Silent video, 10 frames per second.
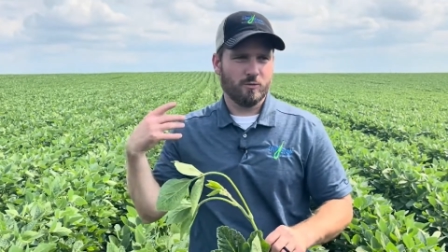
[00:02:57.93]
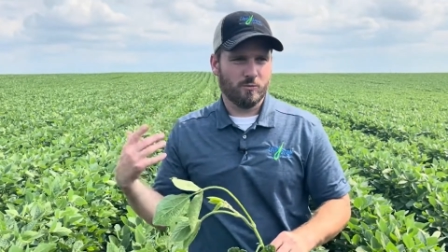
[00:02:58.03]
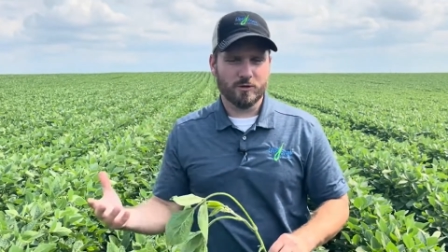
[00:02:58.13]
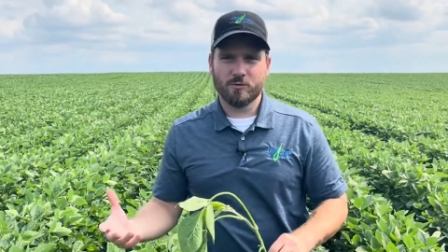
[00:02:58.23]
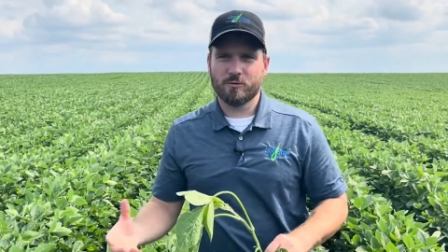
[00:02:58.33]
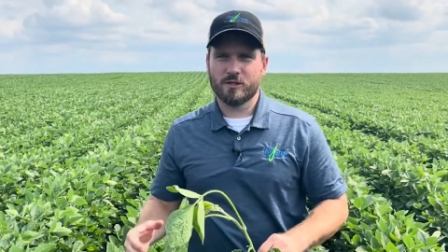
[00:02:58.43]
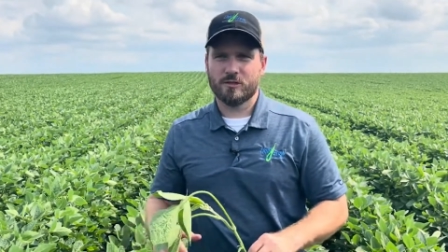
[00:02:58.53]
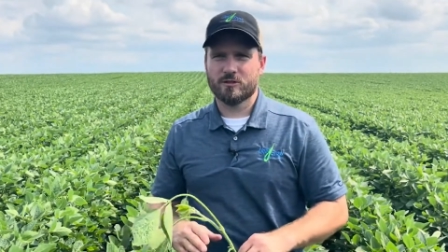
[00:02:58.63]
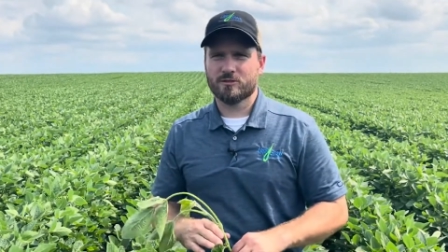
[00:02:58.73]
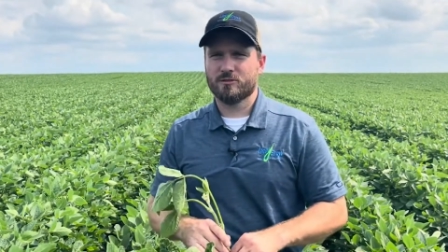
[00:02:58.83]
what do we want to
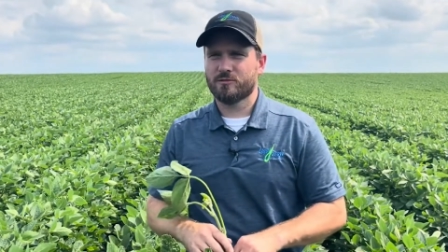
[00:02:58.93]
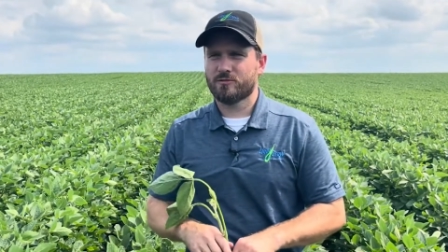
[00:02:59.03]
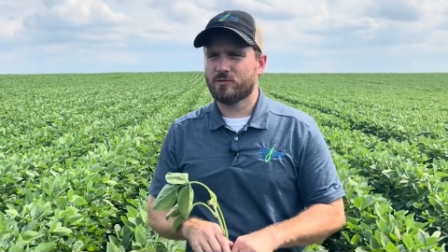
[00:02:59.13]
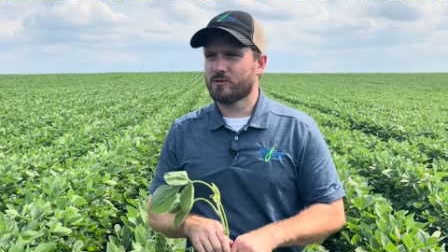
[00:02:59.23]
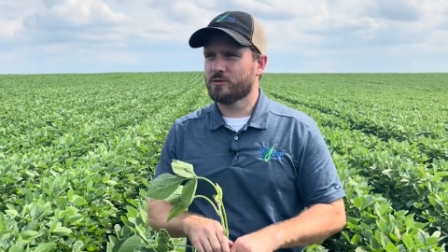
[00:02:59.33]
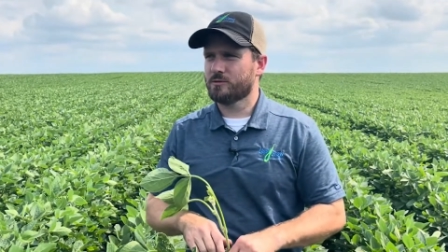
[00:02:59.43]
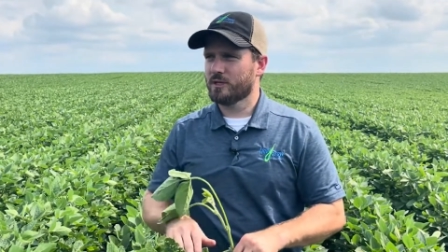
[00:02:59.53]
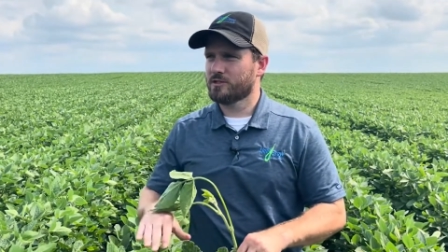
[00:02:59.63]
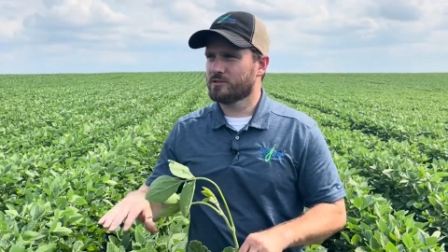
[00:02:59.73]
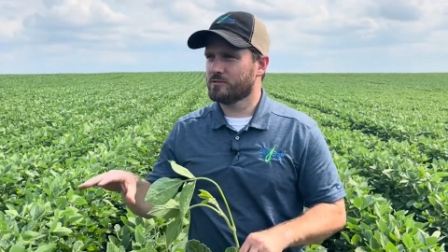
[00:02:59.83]
look to for to
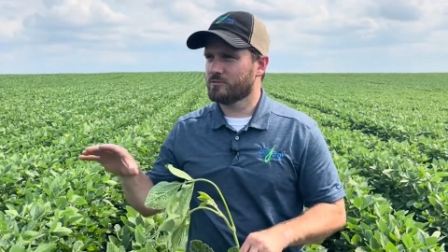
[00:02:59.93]
make sure